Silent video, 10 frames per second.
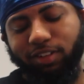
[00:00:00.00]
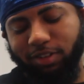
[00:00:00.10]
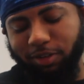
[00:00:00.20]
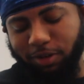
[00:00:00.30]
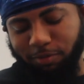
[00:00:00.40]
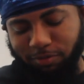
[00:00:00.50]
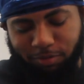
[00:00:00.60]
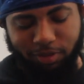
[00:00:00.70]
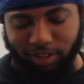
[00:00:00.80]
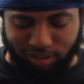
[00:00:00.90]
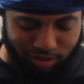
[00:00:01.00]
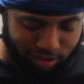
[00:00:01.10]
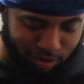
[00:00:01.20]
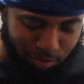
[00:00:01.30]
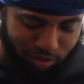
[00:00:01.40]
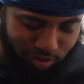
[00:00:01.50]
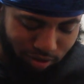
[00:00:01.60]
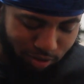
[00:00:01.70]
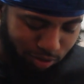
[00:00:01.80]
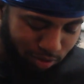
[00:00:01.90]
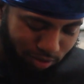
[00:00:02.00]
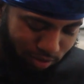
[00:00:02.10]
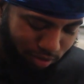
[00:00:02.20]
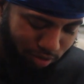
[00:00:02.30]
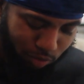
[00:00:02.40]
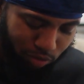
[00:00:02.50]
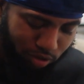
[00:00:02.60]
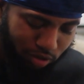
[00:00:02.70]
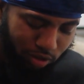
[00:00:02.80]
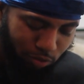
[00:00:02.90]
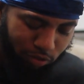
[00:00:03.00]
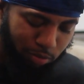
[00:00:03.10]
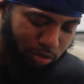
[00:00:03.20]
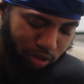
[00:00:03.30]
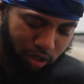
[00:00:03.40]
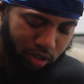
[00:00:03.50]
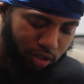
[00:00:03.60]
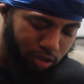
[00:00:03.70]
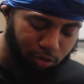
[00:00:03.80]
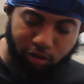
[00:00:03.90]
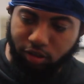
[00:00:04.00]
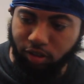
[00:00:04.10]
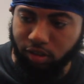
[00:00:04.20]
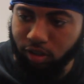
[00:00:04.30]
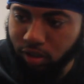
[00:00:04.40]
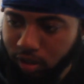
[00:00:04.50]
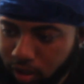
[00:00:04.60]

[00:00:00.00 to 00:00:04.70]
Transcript: shit, I'm from Texas and Minnesota. But shit, I'm from Chicago originally.